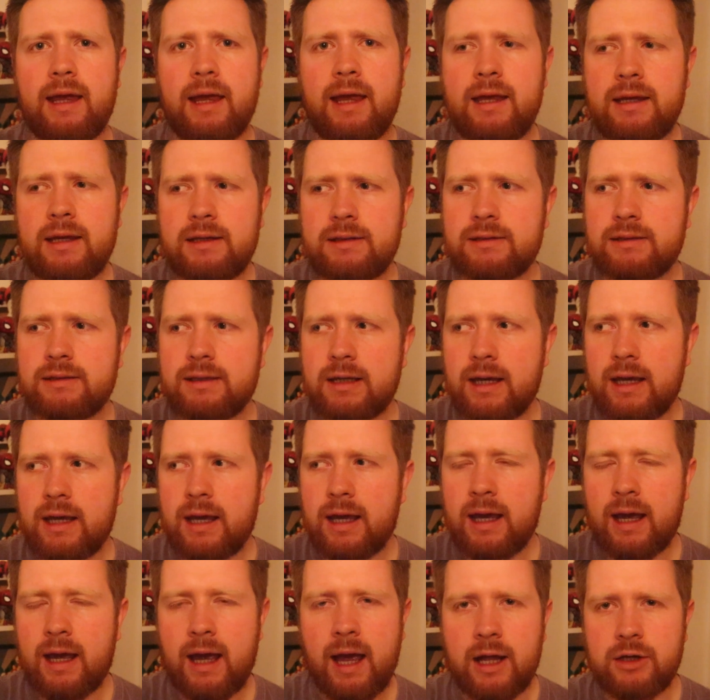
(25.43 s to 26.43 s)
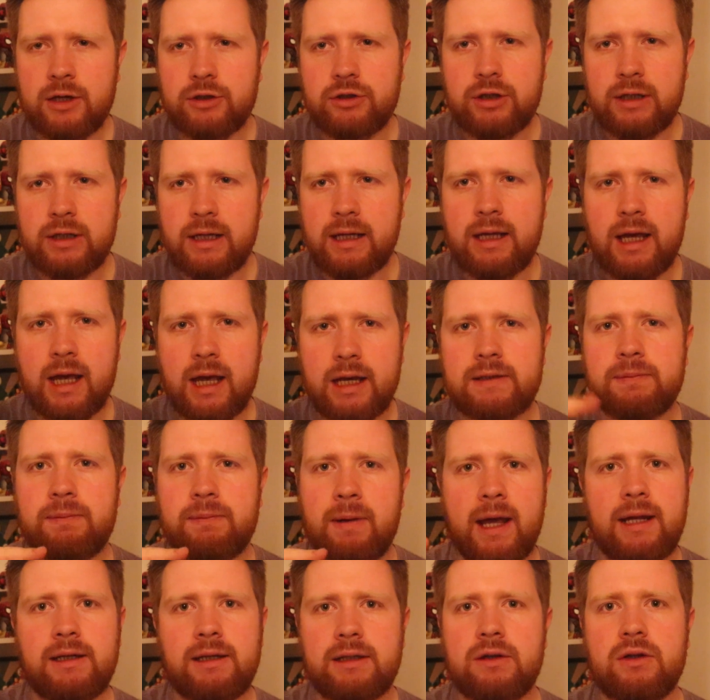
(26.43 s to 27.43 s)
it actually
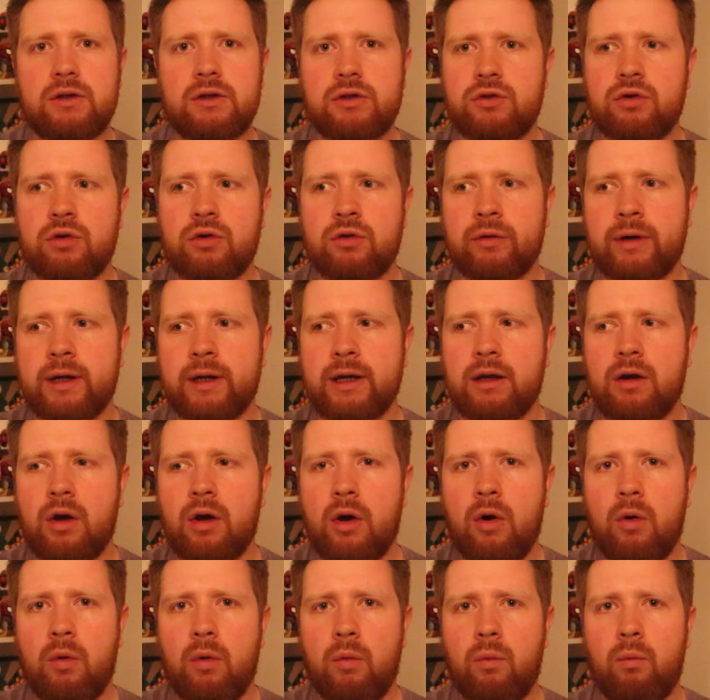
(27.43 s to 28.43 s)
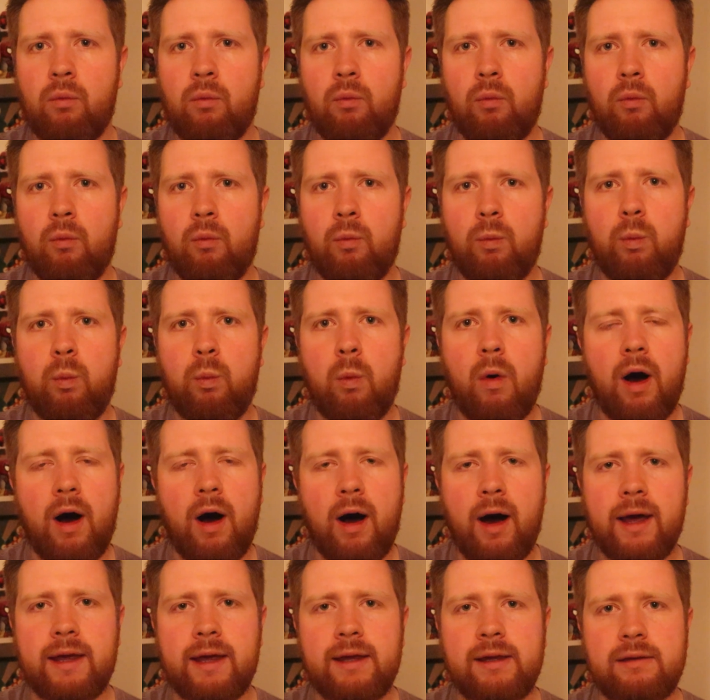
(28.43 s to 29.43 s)
explained in the story
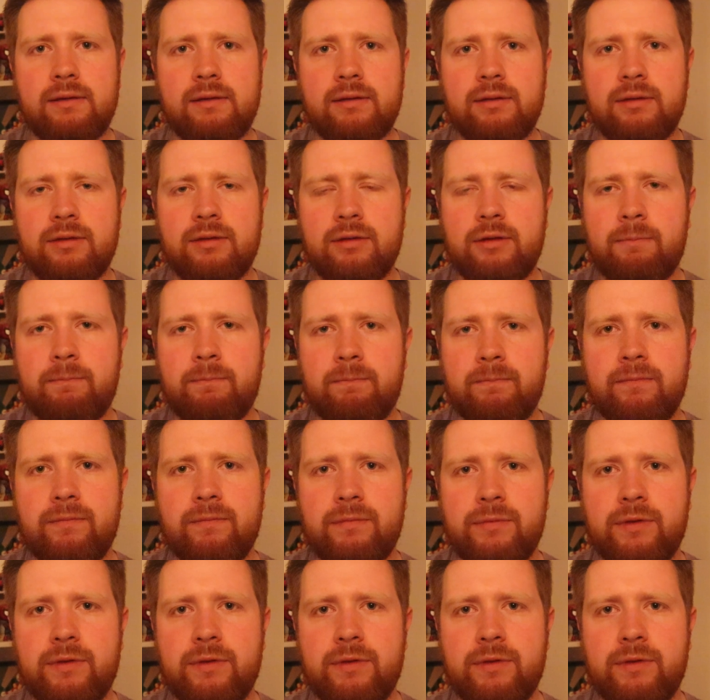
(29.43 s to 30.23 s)
why the